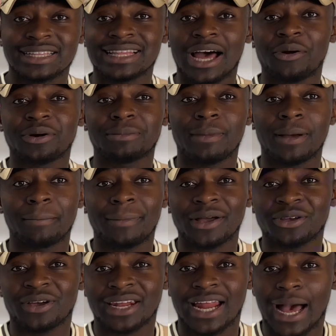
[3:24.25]
Now, remember,
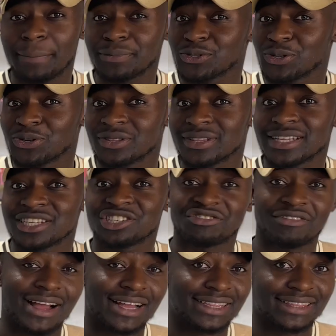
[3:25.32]
you can absolutely
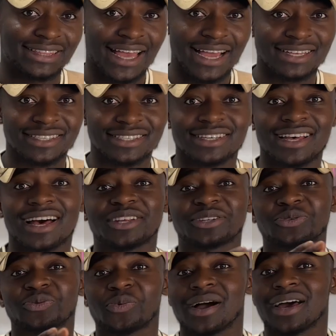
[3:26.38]
track text
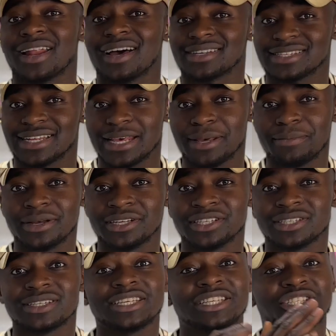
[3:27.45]
as well as
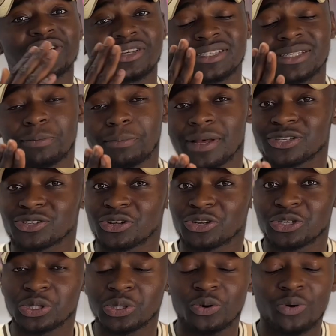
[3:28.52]
images. It just depends on
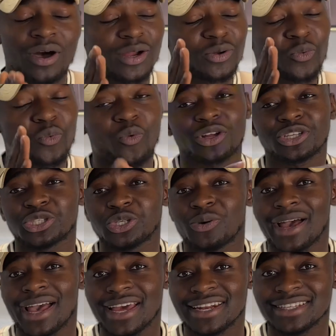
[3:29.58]
you and what you
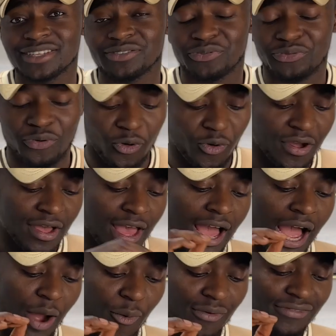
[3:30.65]
are editing for.
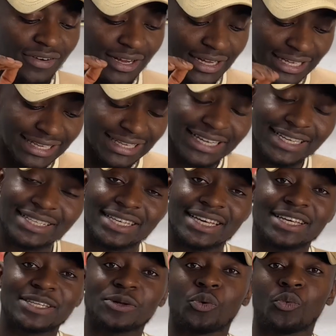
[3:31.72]
However, in this
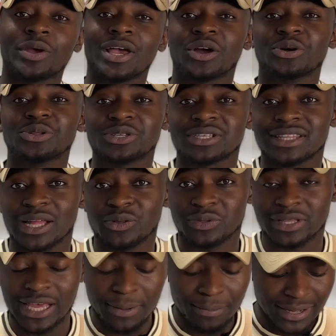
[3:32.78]
case, we are going to start with
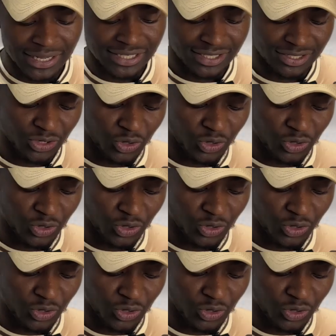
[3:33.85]
images.